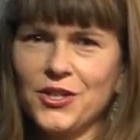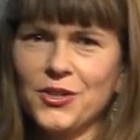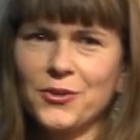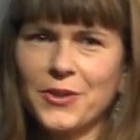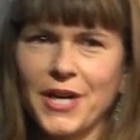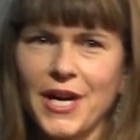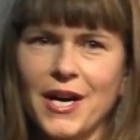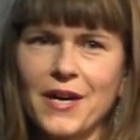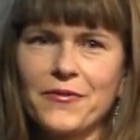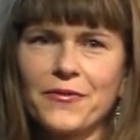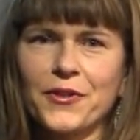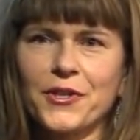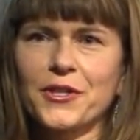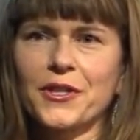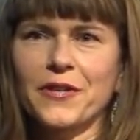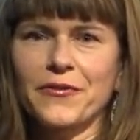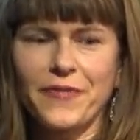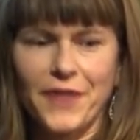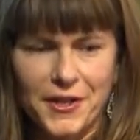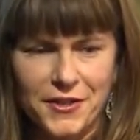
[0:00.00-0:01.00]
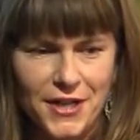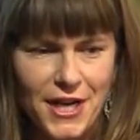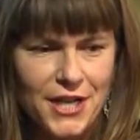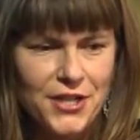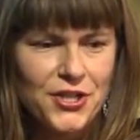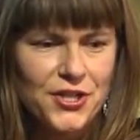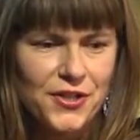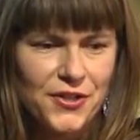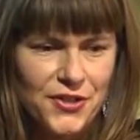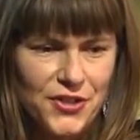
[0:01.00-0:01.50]
covered the
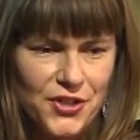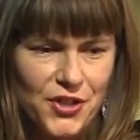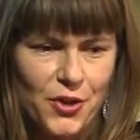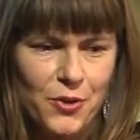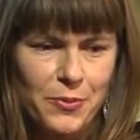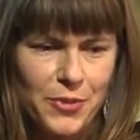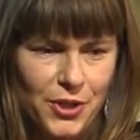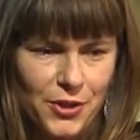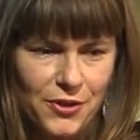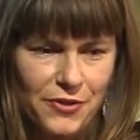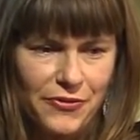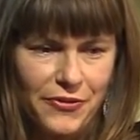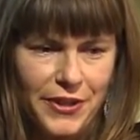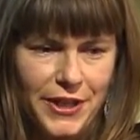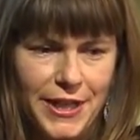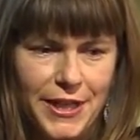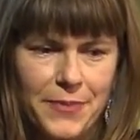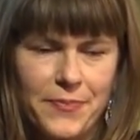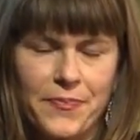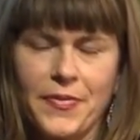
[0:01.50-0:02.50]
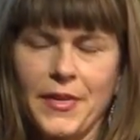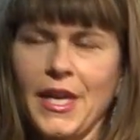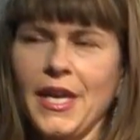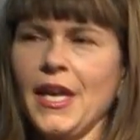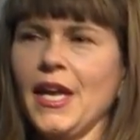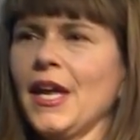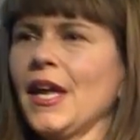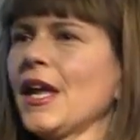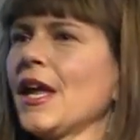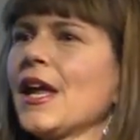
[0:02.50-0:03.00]
foundation so beautifully,
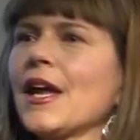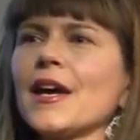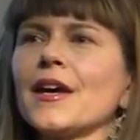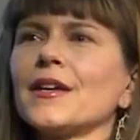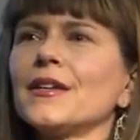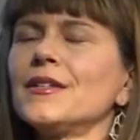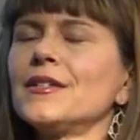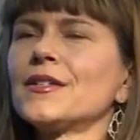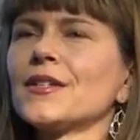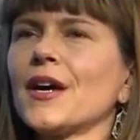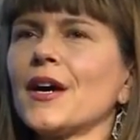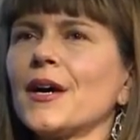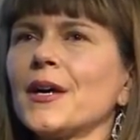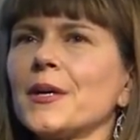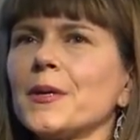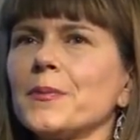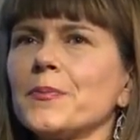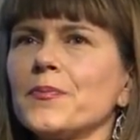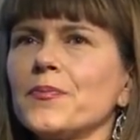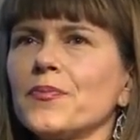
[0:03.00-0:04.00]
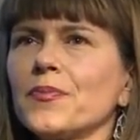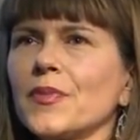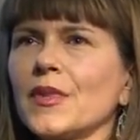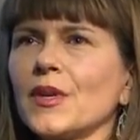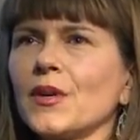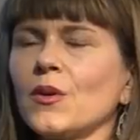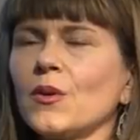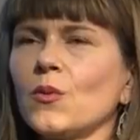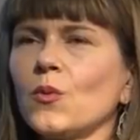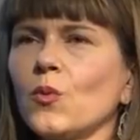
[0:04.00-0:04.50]
and
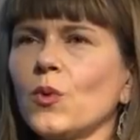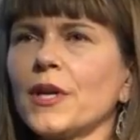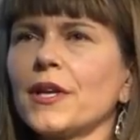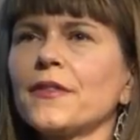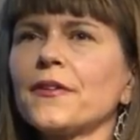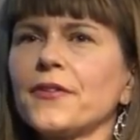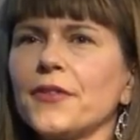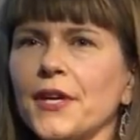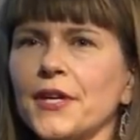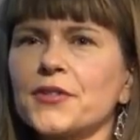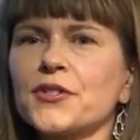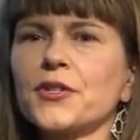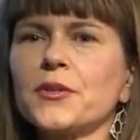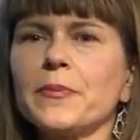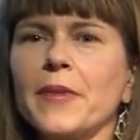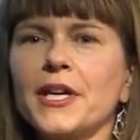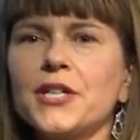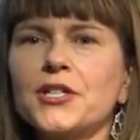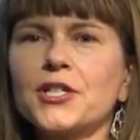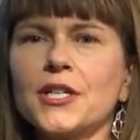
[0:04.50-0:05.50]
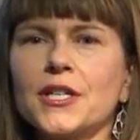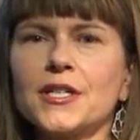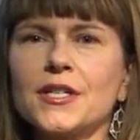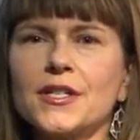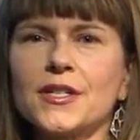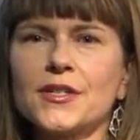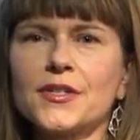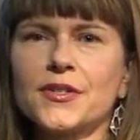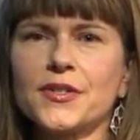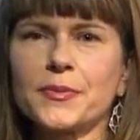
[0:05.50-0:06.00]
one of the things you mentioned
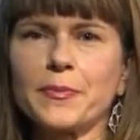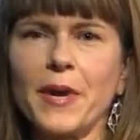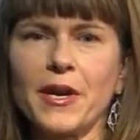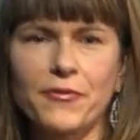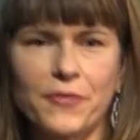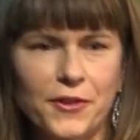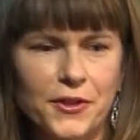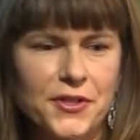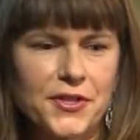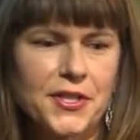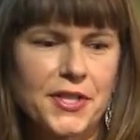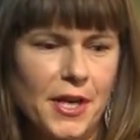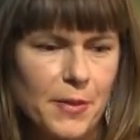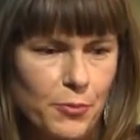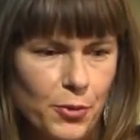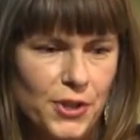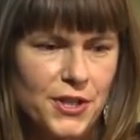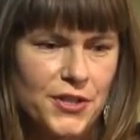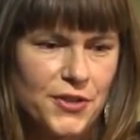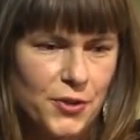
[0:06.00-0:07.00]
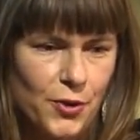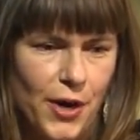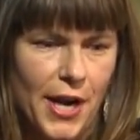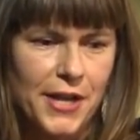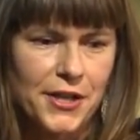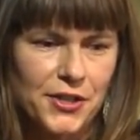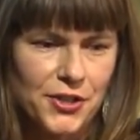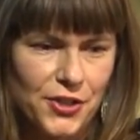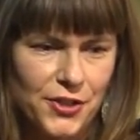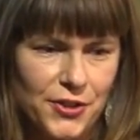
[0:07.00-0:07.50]
is my first tip, which is
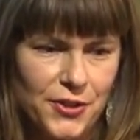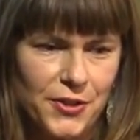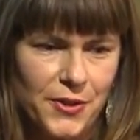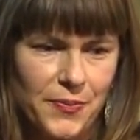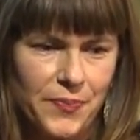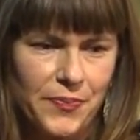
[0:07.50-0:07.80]
gratitude.